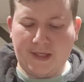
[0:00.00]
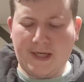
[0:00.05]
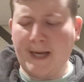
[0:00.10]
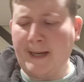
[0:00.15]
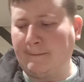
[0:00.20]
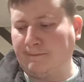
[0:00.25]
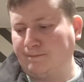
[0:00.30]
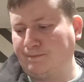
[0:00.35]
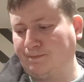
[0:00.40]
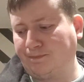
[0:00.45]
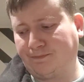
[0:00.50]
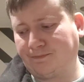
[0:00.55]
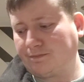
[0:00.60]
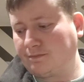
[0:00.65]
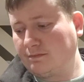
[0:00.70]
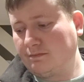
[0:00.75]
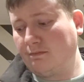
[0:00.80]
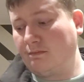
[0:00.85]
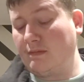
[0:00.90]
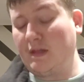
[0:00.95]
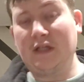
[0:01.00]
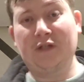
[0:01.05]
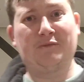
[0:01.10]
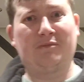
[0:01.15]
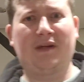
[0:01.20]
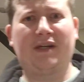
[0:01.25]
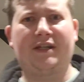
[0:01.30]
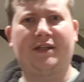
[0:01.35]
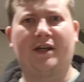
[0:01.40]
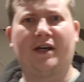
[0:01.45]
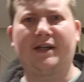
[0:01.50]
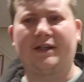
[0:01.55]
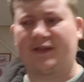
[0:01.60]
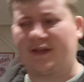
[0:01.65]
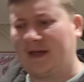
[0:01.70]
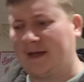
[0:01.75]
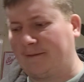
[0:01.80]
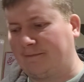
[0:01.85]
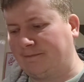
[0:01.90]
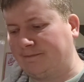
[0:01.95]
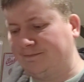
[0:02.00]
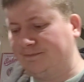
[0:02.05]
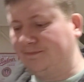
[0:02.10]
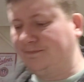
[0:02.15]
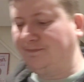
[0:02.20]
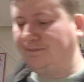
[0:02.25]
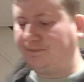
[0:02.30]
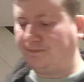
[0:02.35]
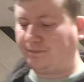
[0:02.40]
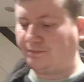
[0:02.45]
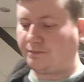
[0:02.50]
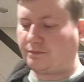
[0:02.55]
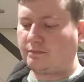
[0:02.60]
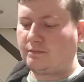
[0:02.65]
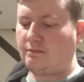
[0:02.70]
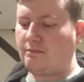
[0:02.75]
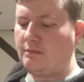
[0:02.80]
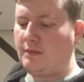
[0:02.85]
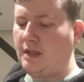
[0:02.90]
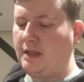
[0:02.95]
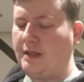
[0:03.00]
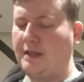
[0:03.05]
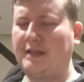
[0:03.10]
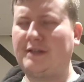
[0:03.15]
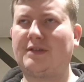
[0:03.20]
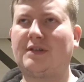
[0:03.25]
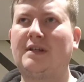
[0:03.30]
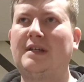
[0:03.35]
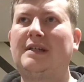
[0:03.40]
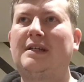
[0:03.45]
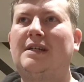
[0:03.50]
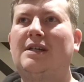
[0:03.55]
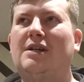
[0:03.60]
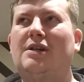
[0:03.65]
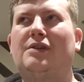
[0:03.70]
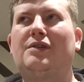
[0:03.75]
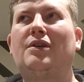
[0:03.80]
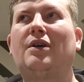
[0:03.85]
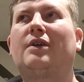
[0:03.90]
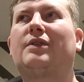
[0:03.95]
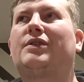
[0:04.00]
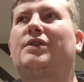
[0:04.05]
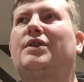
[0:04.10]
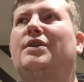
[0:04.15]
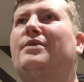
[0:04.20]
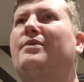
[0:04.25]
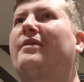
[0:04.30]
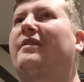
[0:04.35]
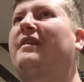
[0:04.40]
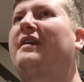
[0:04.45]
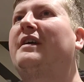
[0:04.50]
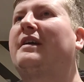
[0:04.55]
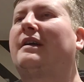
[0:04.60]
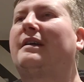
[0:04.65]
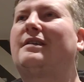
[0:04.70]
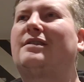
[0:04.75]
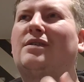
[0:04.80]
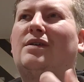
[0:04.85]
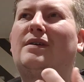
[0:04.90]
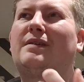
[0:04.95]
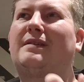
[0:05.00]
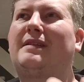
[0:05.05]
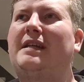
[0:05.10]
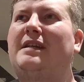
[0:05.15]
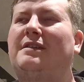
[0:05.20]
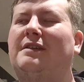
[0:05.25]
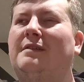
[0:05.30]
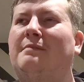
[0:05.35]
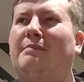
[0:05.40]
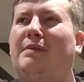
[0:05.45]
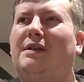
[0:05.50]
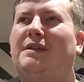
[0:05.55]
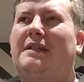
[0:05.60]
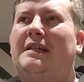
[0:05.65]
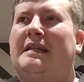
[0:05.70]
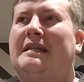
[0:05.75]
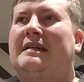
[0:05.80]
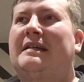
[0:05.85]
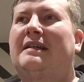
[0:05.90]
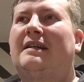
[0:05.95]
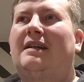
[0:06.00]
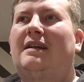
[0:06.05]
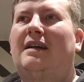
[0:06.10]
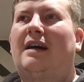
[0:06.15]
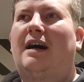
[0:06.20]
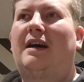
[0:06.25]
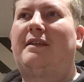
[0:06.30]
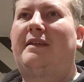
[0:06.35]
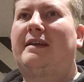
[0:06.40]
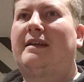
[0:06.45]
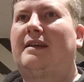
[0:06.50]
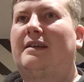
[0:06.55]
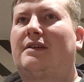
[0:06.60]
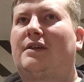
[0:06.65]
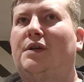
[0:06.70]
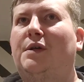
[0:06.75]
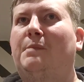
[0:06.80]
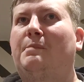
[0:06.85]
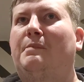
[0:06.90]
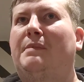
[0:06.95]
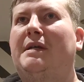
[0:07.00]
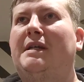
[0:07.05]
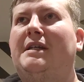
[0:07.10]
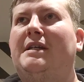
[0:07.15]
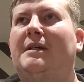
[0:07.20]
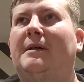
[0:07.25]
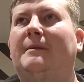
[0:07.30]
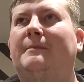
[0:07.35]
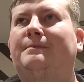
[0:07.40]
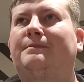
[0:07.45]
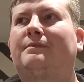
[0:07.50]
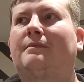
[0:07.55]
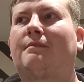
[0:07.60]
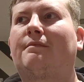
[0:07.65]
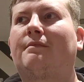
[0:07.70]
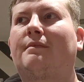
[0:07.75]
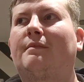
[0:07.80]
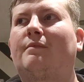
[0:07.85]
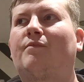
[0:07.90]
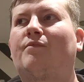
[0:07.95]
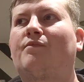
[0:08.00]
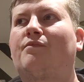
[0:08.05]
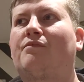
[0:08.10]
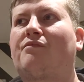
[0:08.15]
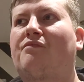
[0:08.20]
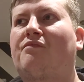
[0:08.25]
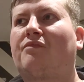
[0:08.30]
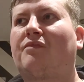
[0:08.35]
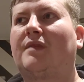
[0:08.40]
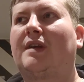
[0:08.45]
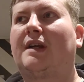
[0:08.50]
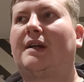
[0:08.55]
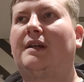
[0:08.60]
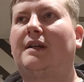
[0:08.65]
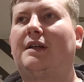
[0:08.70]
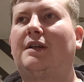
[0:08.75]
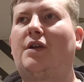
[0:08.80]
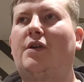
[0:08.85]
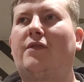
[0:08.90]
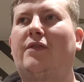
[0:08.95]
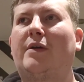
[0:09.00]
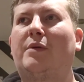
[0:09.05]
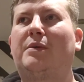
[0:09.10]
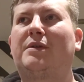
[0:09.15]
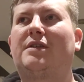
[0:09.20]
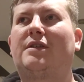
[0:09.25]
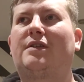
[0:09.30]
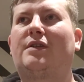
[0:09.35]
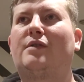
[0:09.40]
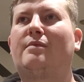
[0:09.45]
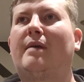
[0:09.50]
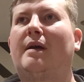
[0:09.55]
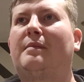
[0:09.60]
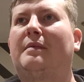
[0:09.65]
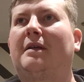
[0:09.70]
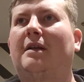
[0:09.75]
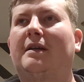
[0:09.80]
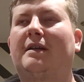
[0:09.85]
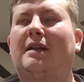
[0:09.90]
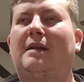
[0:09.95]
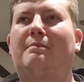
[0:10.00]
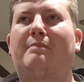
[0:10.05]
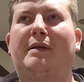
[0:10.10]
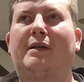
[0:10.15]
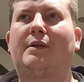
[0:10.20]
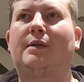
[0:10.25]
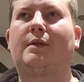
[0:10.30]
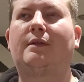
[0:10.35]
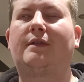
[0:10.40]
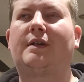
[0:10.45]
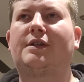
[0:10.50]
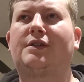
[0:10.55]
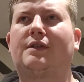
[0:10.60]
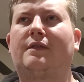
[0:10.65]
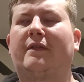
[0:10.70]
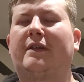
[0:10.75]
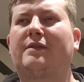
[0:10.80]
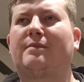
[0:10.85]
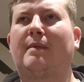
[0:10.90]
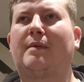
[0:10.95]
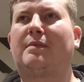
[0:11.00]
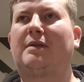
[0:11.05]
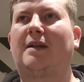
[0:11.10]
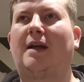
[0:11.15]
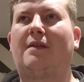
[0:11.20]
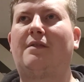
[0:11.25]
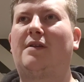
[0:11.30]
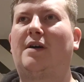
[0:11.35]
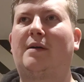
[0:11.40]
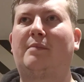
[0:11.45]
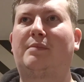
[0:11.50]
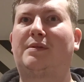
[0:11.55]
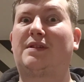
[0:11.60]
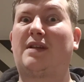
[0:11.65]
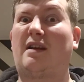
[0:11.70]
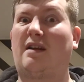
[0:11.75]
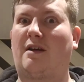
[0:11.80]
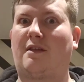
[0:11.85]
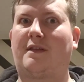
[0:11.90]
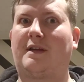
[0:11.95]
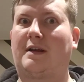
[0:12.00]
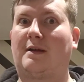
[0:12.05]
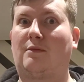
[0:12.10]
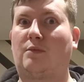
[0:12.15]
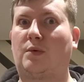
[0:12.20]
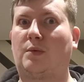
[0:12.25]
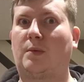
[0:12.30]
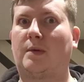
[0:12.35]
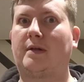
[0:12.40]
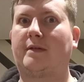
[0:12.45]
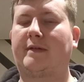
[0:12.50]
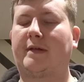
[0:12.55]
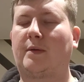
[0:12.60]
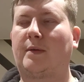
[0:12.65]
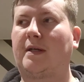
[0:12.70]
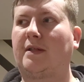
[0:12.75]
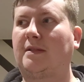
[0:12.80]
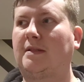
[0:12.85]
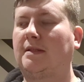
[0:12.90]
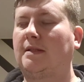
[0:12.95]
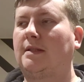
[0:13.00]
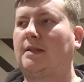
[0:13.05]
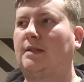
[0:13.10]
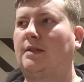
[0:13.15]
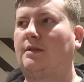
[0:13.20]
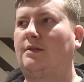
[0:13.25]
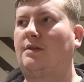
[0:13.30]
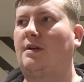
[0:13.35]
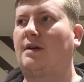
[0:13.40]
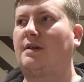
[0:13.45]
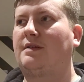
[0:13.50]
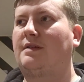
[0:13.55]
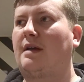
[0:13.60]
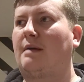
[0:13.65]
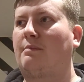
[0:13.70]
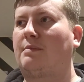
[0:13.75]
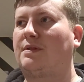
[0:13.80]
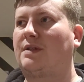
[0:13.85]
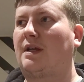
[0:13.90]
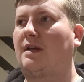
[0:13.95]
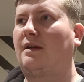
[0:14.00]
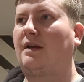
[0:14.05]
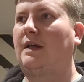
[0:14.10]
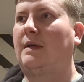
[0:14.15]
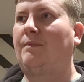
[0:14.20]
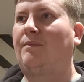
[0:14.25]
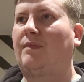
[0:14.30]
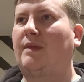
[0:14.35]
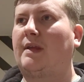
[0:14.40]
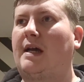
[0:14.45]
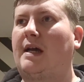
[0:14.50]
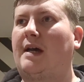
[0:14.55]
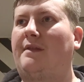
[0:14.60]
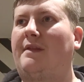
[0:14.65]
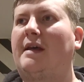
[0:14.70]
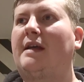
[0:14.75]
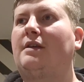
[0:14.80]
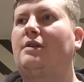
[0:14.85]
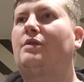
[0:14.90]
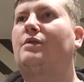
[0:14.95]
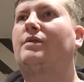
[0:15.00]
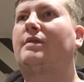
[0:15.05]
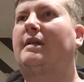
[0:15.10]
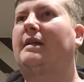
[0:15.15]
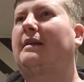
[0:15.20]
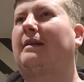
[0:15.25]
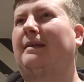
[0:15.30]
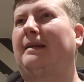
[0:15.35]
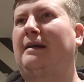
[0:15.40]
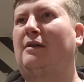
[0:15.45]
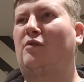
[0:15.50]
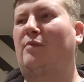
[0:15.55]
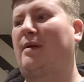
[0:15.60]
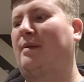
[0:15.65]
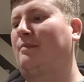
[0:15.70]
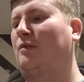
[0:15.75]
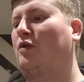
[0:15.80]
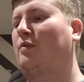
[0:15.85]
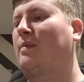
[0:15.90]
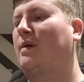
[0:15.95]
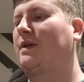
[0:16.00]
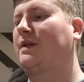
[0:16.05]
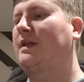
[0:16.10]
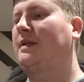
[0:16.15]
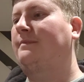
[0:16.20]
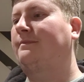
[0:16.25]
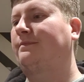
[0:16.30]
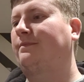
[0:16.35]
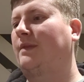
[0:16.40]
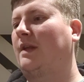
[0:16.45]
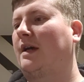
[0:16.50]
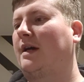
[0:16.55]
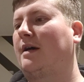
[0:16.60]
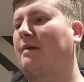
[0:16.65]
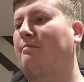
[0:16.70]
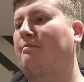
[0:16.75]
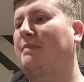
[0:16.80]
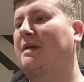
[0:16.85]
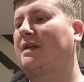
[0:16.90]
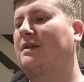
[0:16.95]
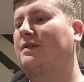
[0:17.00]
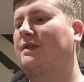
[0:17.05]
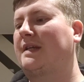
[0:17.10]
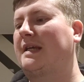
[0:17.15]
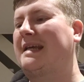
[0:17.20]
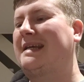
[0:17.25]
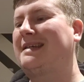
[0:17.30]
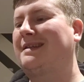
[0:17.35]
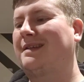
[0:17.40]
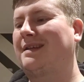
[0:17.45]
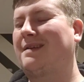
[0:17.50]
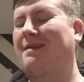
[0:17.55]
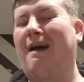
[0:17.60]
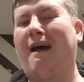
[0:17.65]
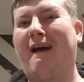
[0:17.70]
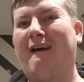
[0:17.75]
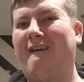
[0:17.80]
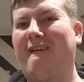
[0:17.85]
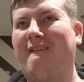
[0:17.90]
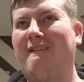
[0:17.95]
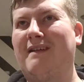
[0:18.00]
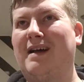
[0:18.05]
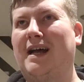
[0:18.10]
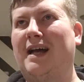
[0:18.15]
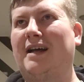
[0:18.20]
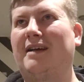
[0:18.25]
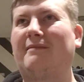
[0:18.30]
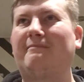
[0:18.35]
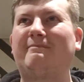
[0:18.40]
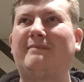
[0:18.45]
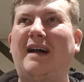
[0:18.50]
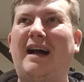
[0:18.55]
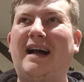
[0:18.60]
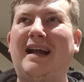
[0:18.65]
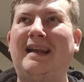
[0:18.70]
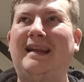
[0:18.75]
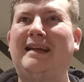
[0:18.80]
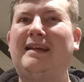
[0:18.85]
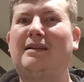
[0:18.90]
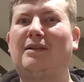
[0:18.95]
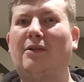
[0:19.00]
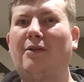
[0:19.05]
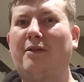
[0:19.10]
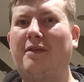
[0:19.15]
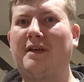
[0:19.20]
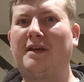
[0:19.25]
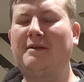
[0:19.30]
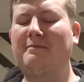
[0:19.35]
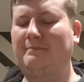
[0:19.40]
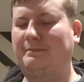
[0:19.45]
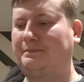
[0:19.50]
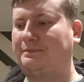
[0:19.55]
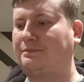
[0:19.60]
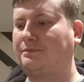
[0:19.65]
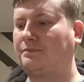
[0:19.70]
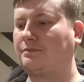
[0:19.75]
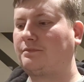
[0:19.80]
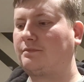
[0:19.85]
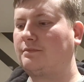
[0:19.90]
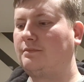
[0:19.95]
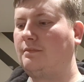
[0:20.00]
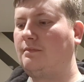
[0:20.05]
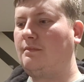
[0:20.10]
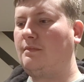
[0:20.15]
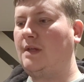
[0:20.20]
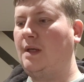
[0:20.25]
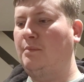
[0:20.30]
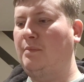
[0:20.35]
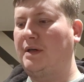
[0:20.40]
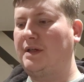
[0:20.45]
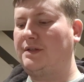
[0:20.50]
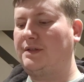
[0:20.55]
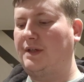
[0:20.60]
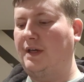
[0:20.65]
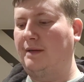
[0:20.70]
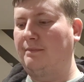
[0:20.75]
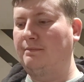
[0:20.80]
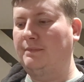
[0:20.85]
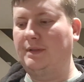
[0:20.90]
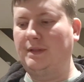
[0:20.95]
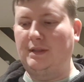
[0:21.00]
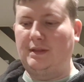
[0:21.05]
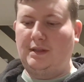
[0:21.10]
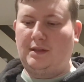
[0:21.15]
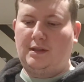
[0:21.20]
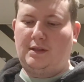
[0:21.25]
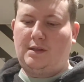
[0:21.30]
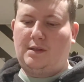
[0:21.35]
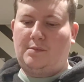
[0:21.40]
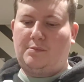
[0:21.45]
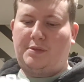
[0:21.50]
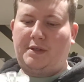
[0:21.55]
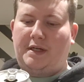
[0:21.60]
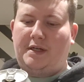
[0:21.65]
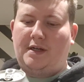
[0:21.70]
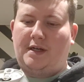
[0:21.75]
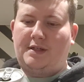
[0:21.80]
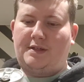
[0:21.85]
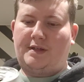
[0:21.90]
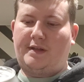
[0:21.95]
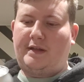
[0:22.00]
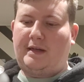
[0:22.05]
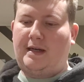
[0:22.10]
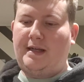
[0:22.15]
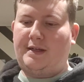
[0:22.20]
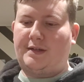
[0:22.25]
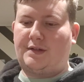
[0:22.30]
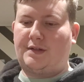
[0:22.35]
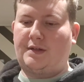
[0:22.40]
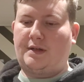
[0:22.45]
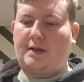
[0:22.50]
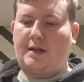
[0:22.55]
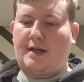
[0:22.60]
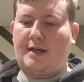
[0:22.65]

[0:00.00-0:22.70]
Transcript: Yeah, bloody nice. Huh? It's not too thick. It's got decent body. I think it could be. You know, if they were to do maybe like an imperial version of this, maybe like nine percent, I think it would work really well. Nine, ten percent, and then you'd need a little bit more body um, because it is a little thin. But um, pretty nice nonetheless.